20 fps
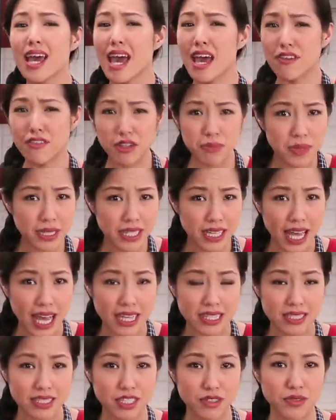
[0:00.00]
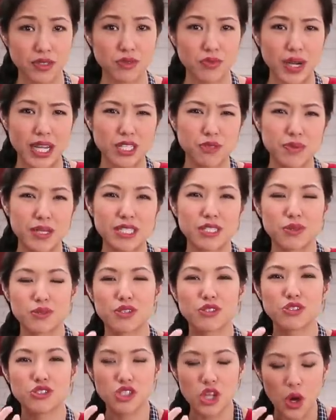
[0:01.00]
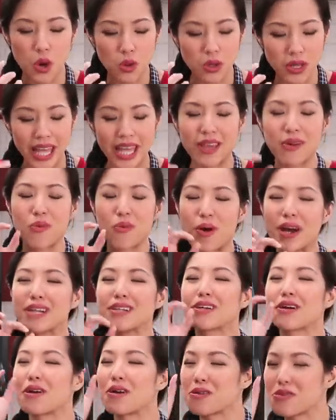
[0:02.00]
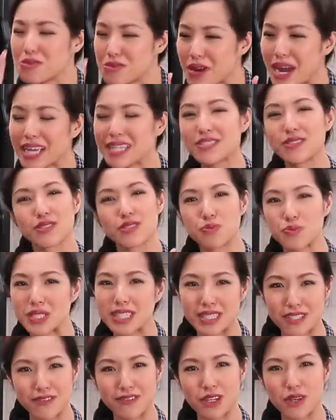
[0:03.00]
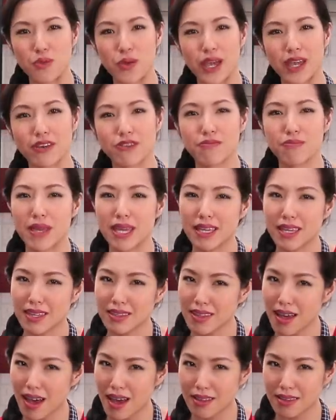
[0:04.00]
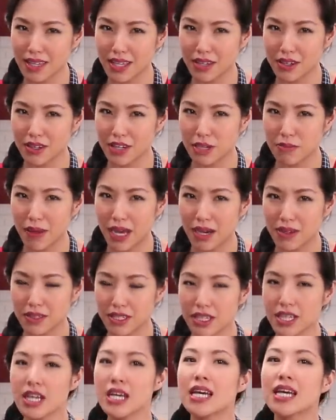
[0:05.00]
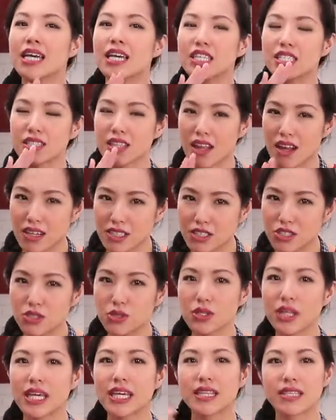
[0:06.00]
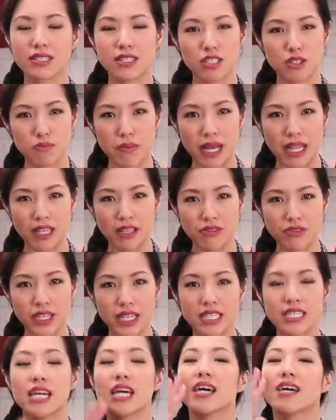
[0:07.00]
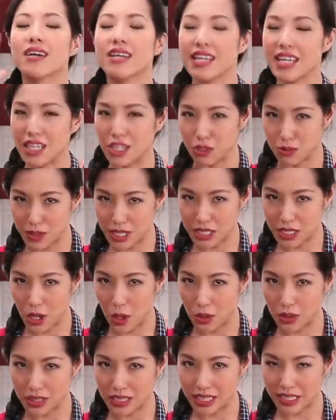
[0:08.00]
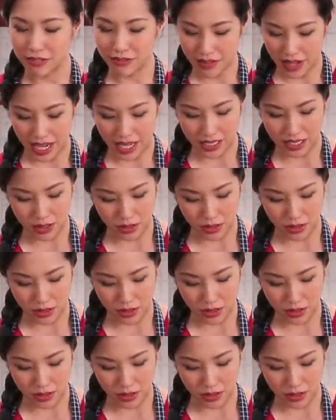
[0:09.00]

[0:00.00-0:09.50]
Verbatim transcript: Everybody has a different recipe, so there's no like one correct specific way of making the hung lay curry powder. As long as you like the smell of it, it'll be totally fine,